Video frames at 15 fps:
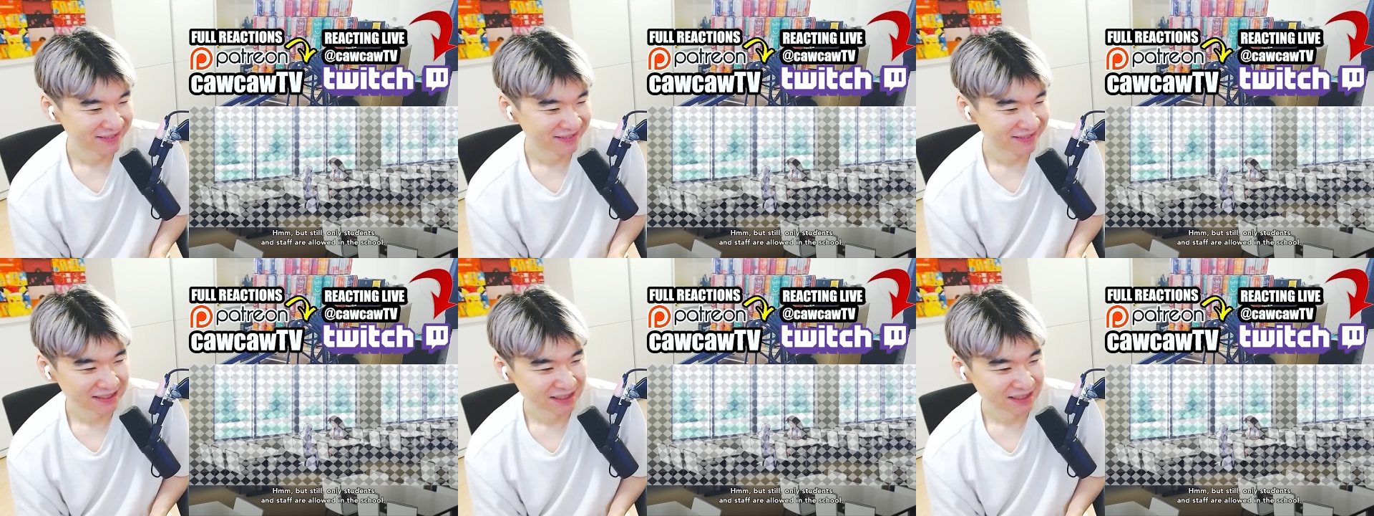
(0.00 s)

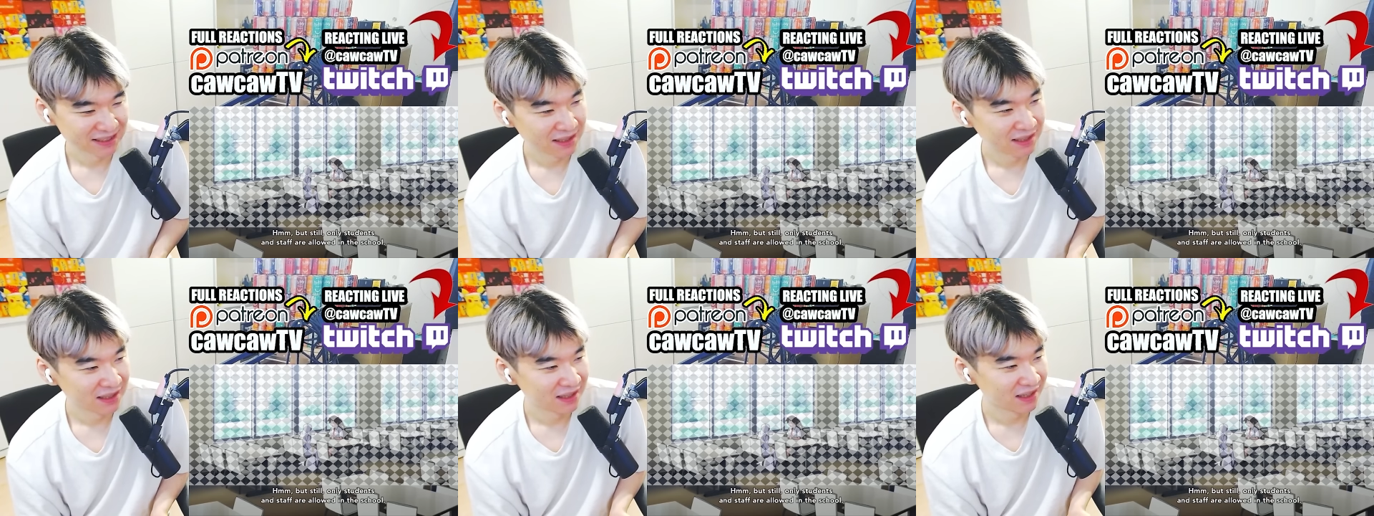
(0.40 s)

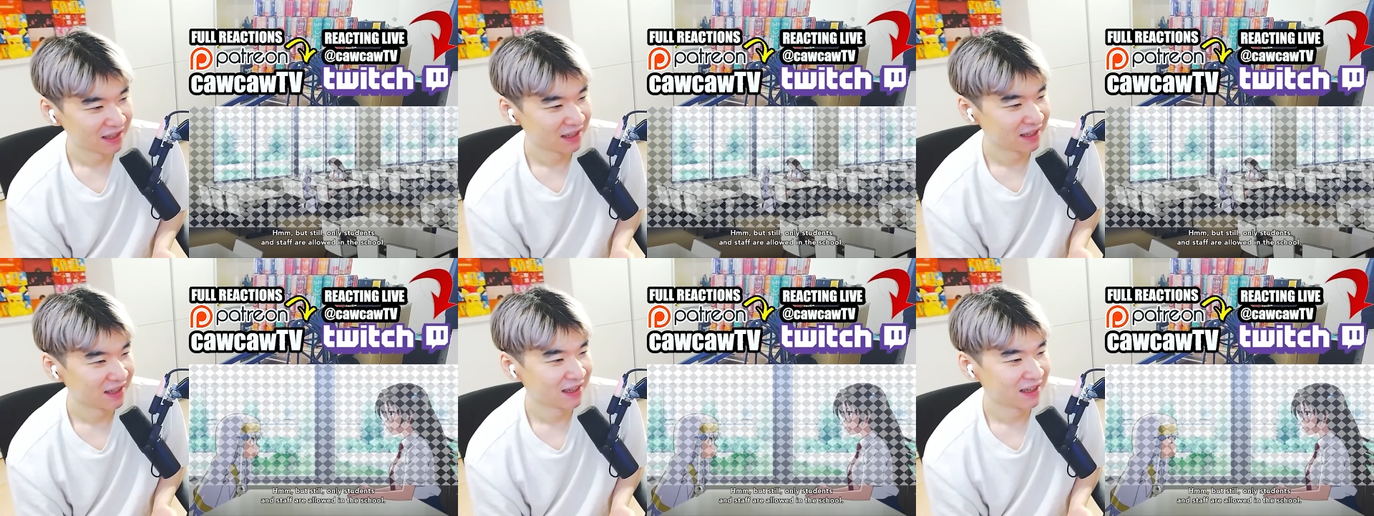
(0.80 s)

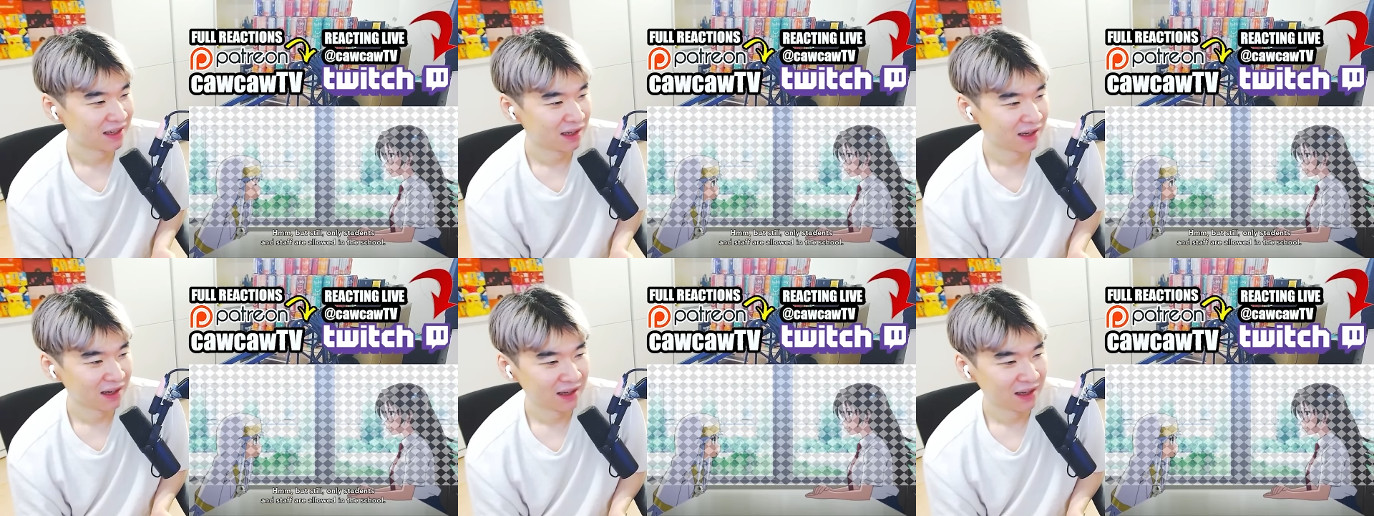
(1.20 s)

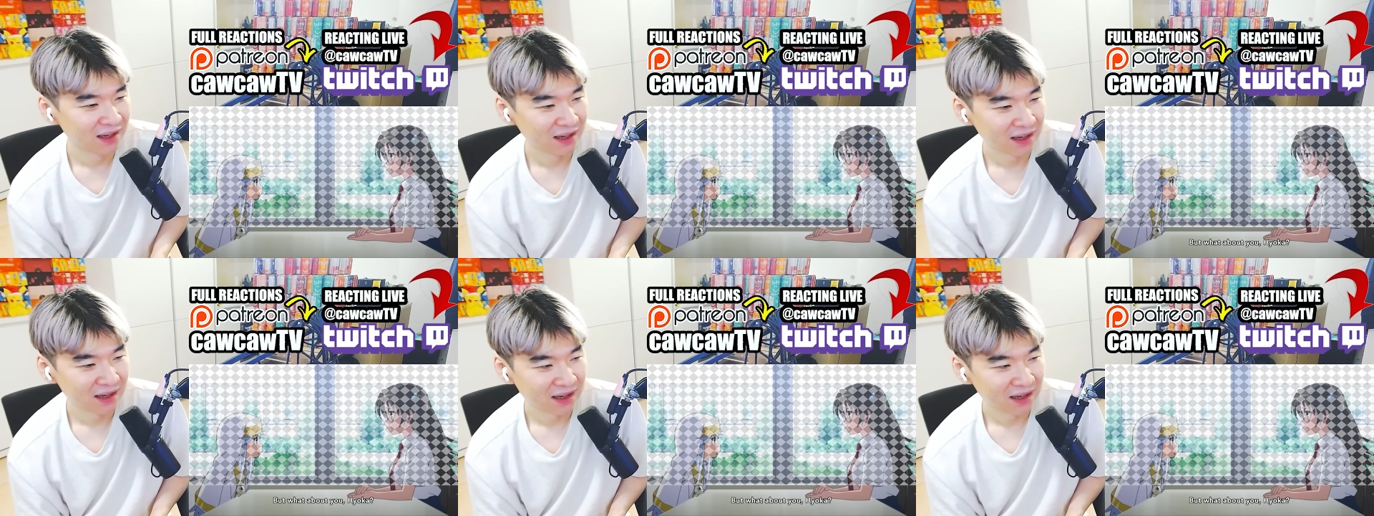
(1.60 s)

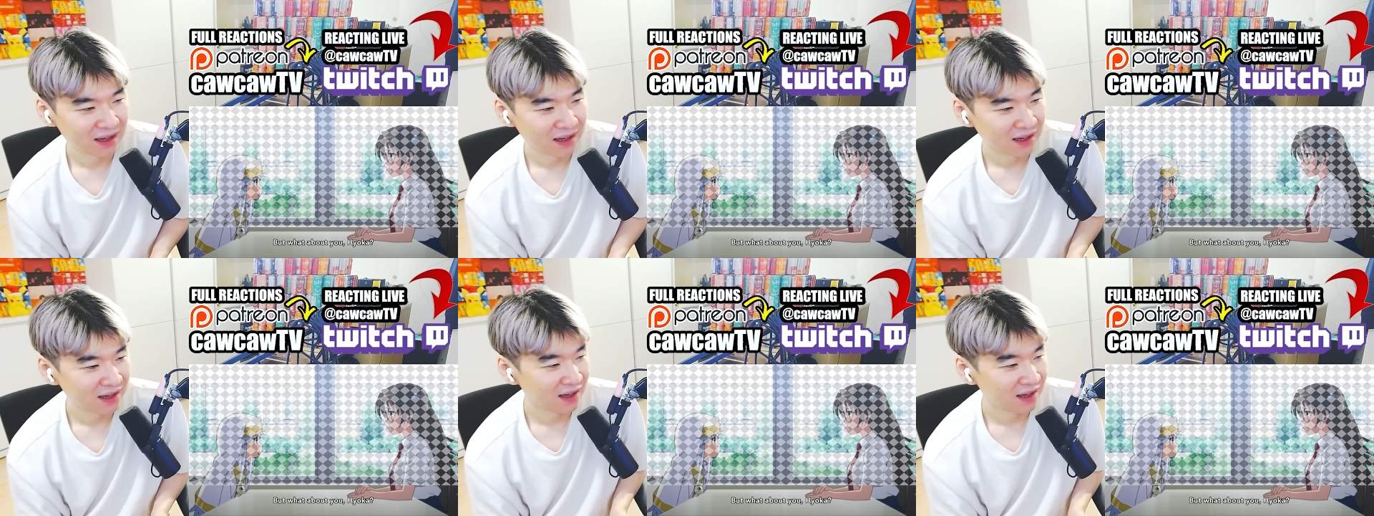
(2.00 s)
(silence)